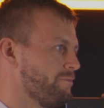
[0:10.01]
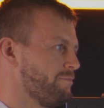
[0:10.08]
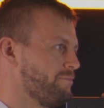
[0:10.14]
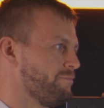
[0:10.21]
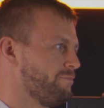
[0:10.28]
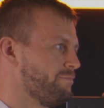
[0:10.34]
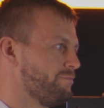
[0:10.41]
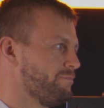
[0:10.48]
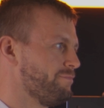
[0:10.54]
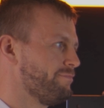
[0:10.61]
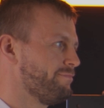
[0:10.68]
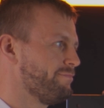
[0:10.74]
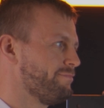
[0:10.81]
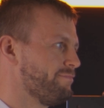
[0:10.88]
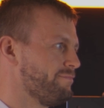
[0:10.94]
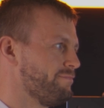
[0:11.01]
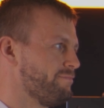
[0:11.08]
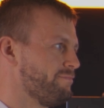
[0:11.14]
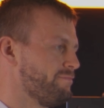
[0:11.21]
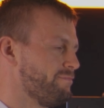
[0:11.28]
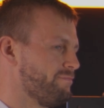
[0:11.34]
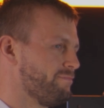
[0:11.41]

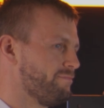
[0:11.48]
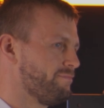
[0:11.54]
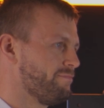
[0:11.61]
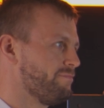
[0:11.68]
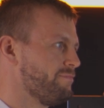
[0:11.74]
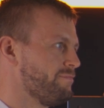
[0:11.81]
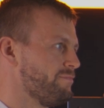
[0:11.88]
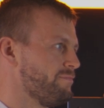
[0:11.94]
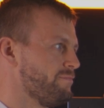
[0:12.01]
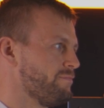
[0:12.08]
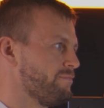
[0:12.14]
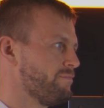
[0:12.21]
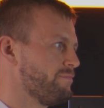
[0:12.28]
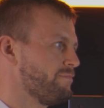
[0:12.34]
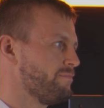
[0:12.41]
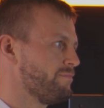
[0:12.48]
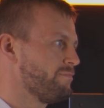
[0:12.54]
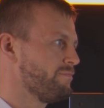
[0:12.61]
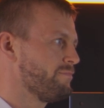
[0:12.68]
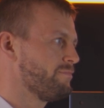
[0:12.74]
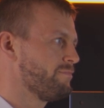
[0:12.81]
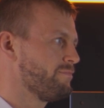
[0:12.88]

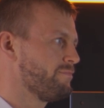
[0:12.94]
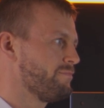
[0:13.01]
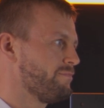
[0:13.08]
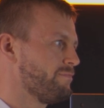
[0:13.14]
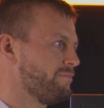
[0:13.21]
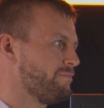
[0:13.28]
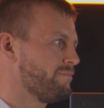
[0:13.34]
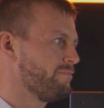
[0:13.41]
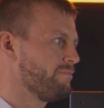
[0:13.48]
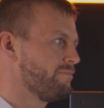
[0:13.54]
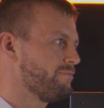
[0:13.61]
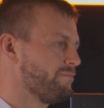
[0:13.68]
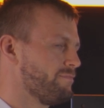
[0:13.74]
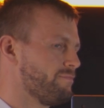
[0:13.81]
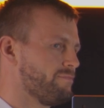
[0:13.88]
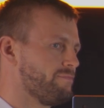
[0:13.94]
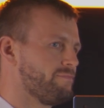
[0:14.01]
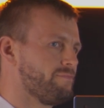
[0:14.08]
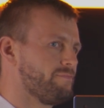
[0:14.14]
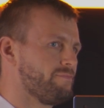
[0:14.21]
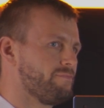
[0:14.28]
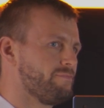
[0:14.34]

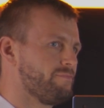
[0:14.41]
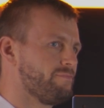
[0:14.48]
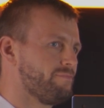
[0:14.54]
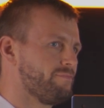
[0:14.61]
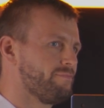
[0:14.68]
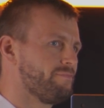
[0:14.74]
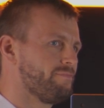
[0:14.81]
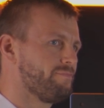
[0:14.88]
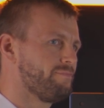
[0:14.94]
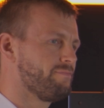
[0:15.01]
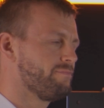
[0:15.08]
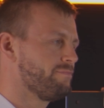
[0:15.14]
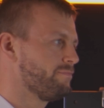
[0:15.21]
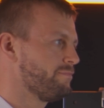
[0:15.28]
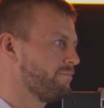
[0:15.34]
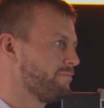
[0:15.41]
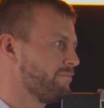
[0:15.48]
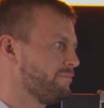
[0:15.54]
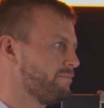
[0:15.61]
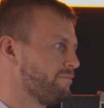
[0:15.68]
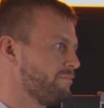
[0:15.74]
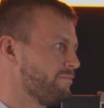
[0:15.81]

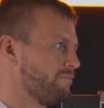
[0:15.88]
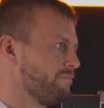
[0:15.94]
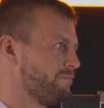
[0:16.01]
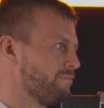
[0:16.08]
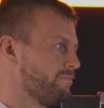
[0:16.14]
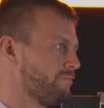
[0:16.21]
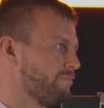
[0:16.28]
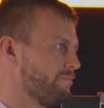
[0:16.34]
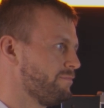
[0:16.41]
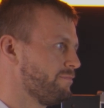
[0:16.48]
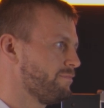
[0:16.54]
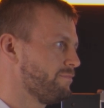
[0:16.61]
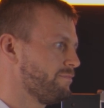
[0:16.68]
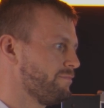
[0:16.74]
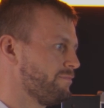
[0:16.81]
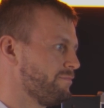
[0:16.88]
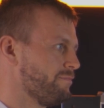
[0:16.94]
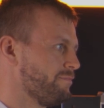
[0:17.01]
[no speech]